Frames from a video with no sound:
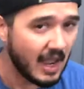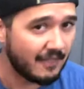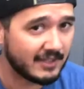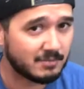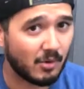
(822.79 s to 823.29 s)

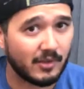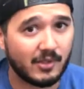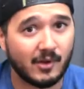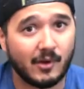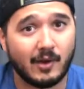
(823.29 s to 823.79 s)
At this point
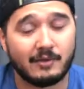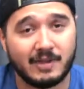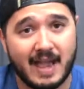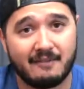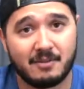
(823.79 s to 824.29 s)
though, if
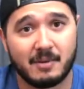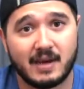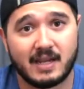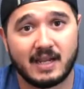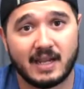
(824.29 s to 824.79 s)
you have the
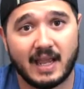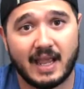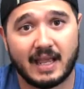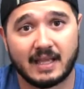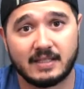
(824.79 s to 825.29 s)
money
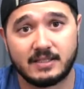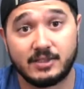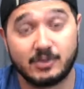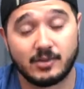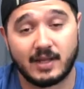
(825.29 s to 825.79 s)
and
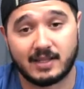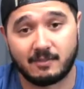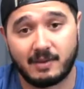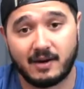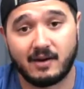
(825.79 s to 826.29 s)
you do like
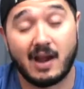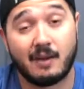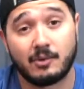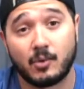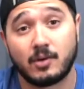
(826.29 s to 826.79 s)
the pair,
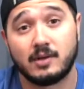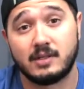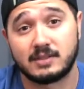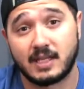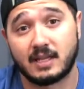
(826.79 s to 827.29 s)
I would order
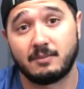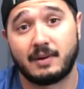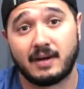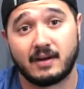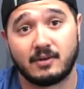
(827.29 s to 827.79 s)
your second
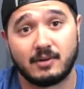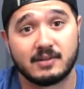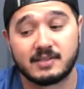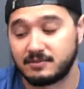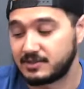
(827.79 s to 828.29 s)
pair
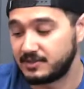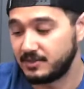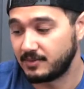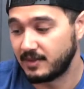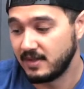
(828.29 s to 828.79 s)
relatively
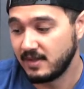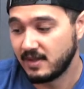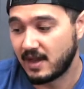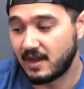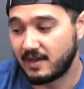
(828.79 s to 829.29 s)
soon,
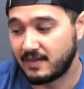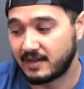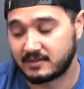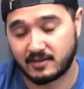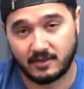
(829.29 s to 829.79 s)
and
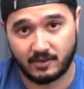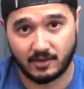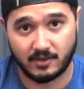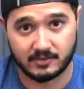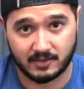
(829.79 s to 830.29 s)
that's so that you
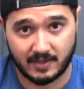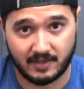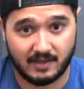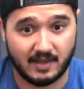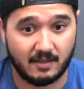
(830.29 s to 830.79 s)
can
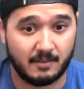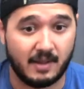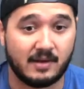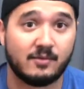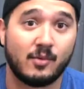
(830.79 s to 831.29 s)
alternate them
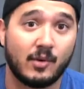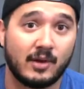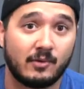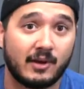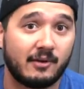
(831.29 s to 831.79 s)
and
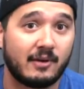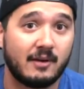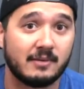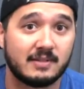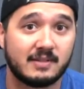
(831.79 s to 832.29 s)
avoid running
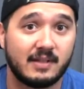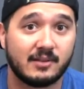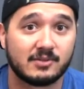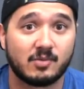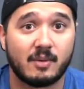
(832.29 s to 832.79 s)
around
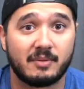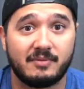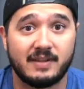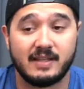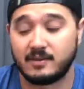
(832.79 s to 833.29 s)
with swampy
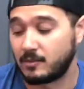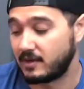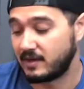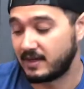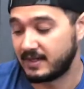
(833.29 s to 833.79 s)
feet and
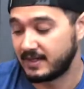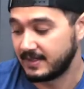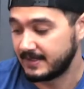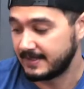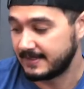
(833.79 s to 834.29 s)
whatnot.
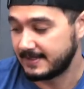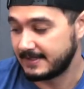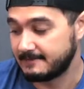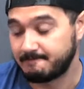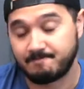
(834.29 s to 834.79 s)

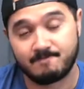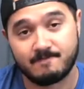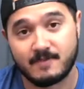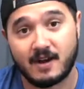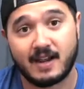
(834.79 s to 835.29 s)
All
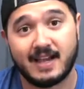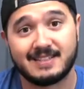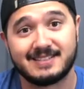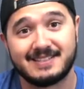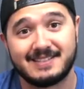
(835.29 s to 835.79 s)
right
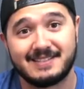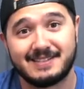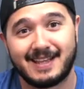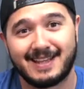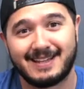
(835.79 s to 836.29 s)
guys,
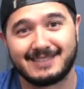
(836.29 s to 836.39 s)
take it